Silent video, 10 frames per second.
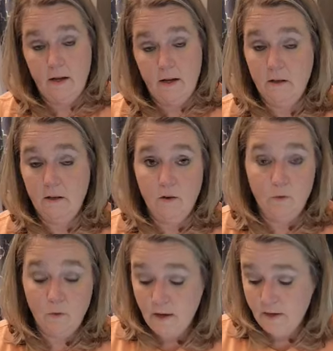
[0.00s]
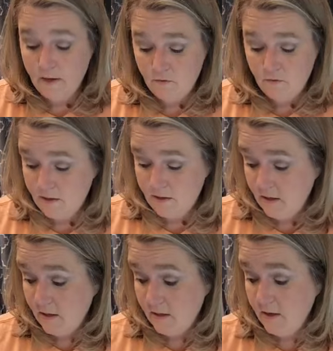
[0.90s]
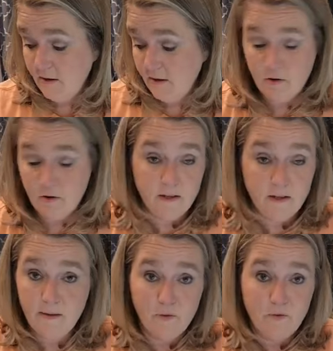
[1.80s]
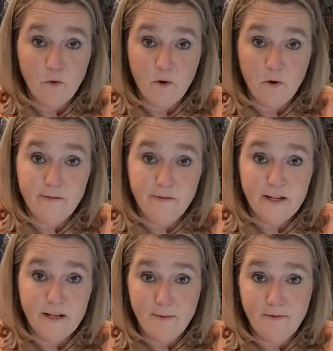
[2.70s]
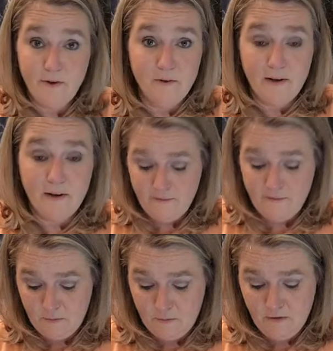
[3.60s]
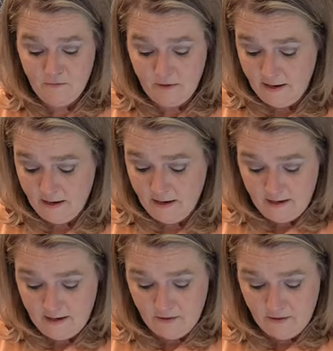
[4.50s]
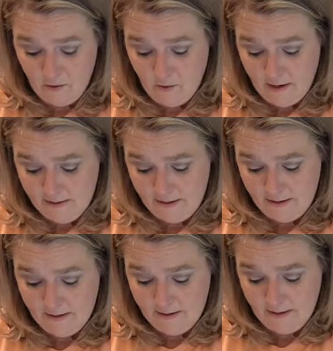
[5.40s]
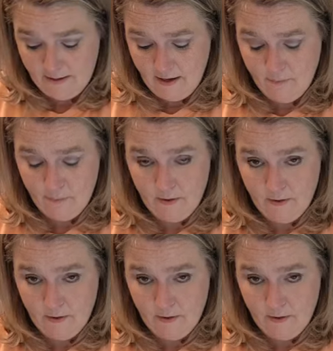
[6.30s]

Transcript: I don't know why it's freezing. It has never done that before. Every time I've gone live, it's been fine. I don't know why it's acting up.